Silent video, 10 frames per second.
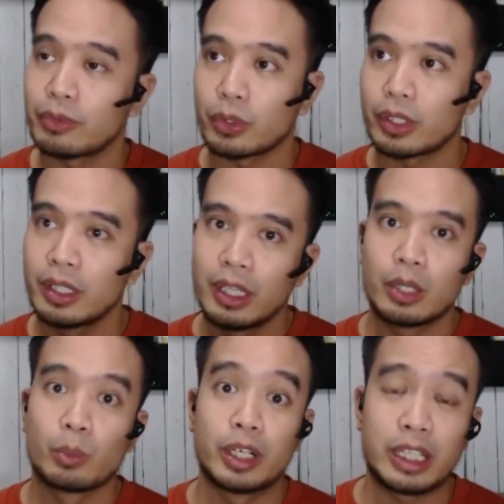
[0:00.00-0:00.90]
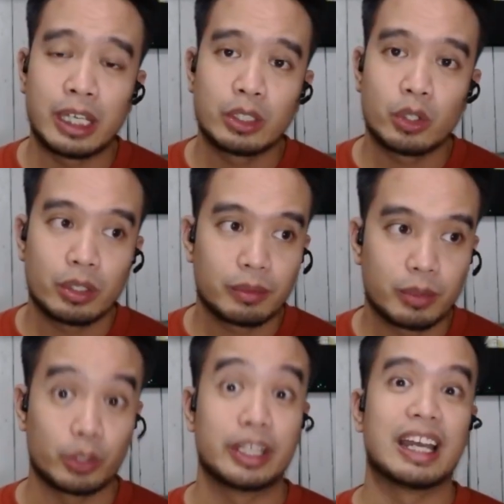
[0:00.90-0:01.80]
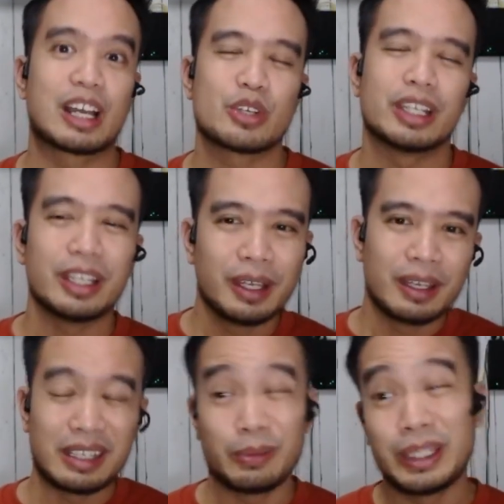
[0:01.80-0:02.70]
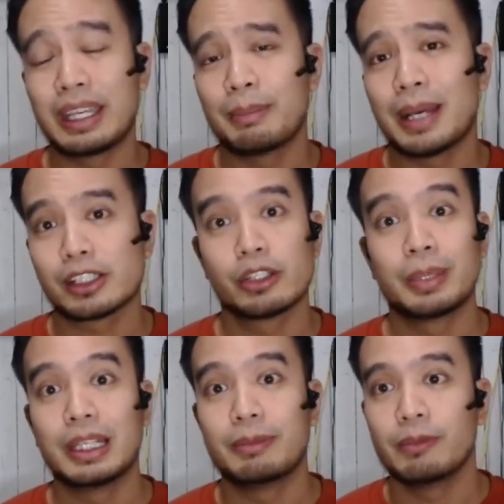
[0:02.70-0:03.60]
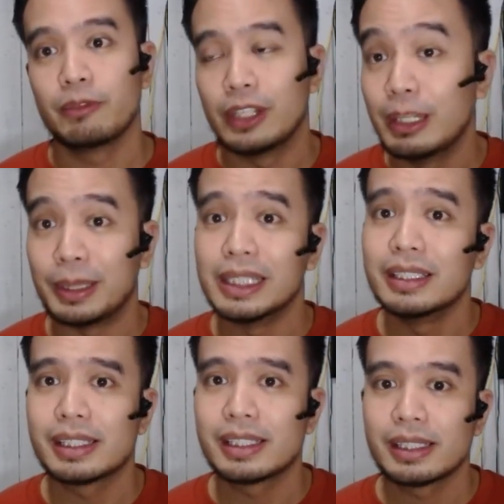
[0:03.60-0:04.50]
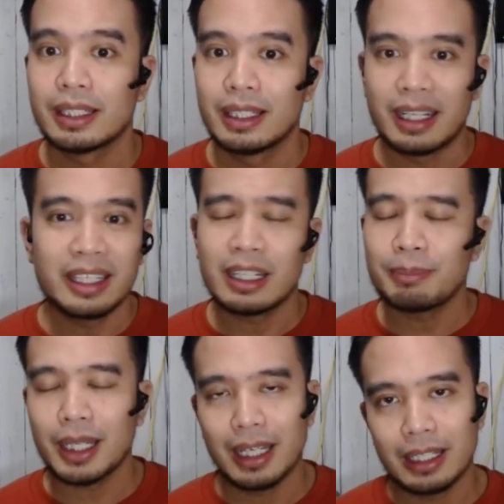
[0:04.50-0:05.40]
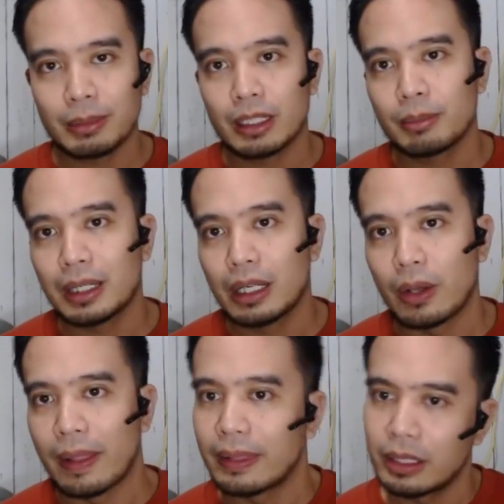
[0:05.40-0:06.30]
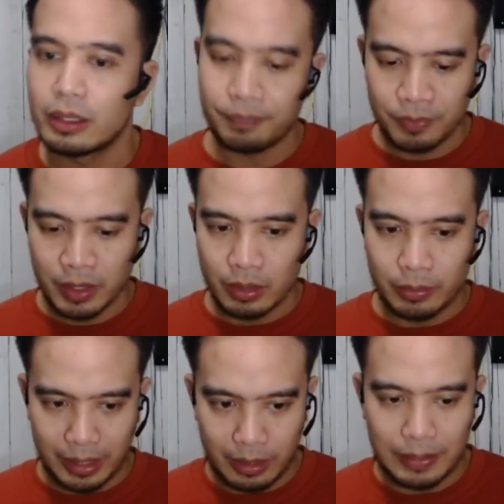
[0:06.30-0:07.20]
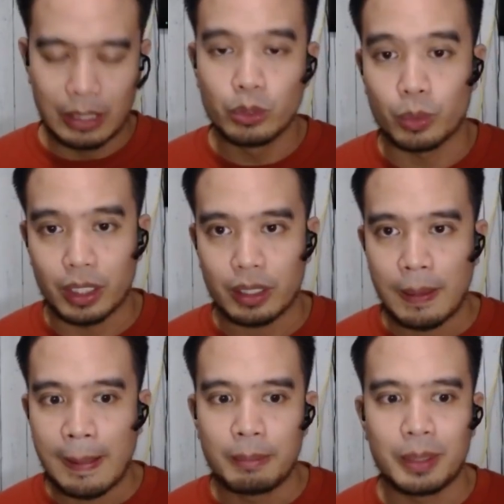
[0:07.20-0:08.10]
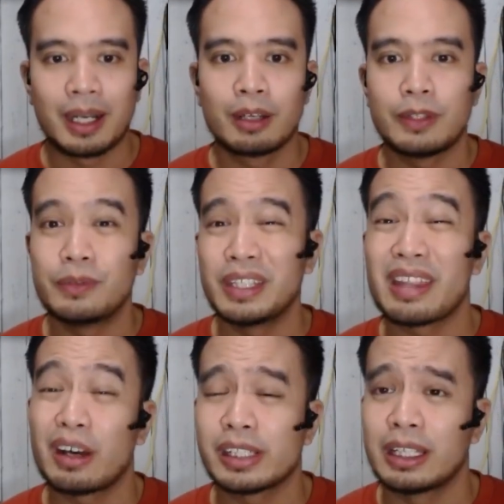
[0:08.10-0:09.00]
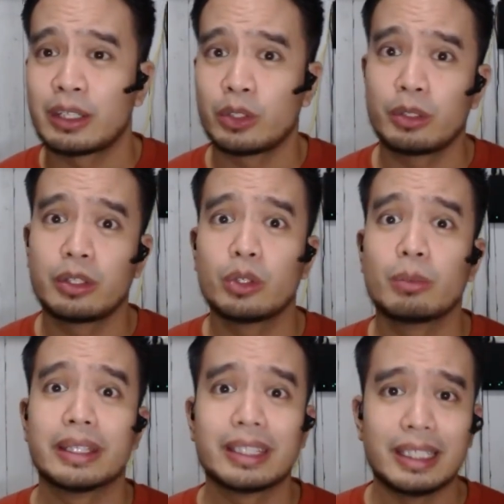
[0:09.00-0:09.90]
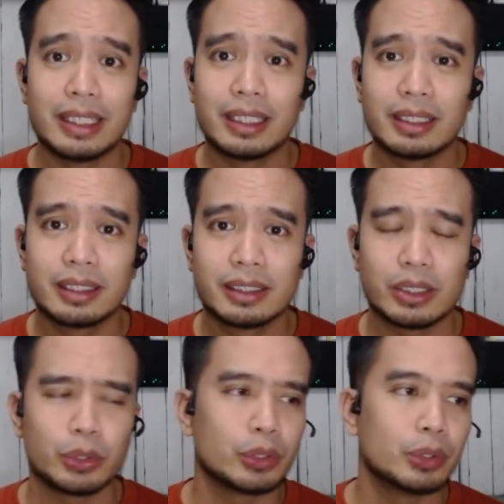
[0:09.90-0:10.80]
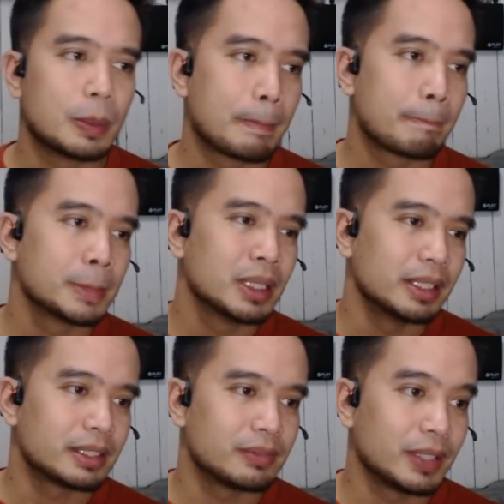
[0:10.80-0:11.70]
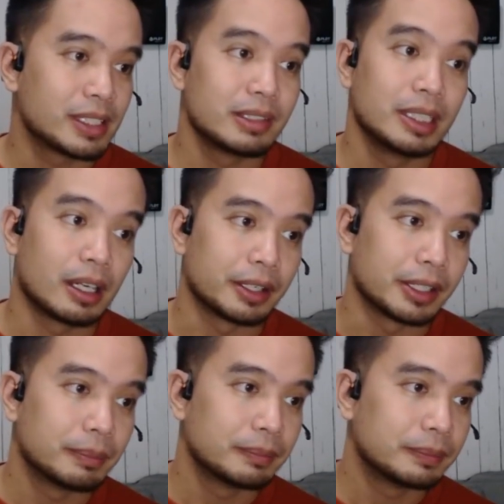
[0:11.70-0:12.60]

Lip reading: before working in Korea actually. And when he came back to the Philippines, ang hirap makahanap ng trabaho. And then when he found work, parang 15,000 lang yung monthly. So it's really hard.